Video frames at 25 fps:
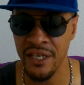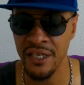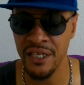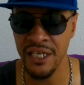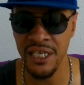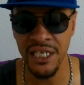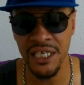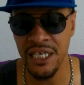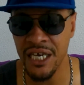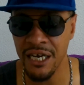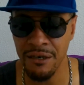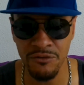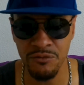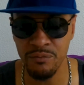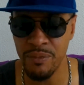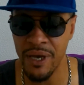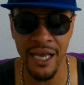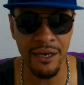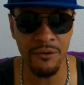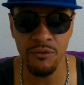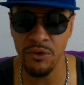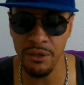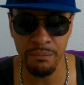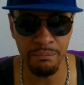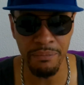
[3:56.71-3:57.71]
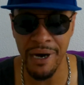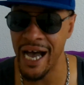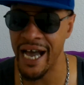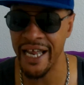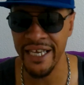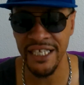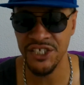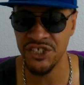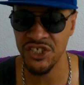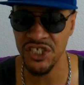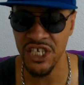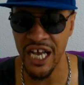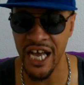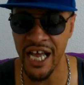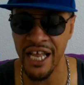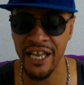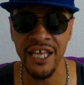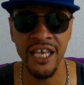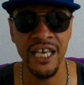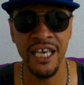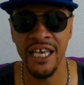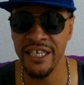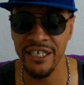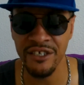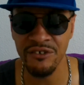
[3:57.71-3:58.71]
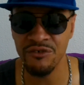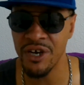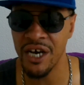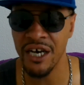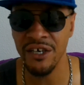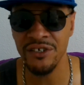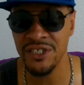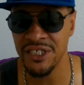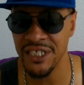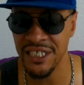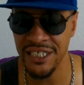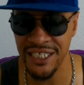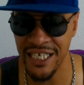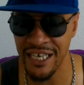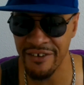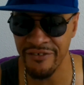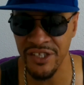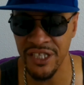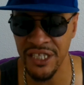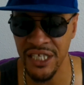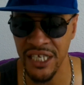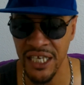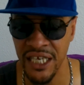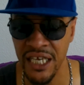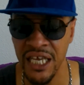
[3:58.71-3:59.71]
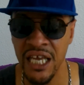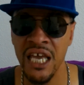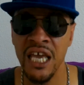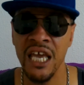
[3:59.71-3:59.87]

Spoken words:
Then he comes back with a body shot, and the crowd says everything.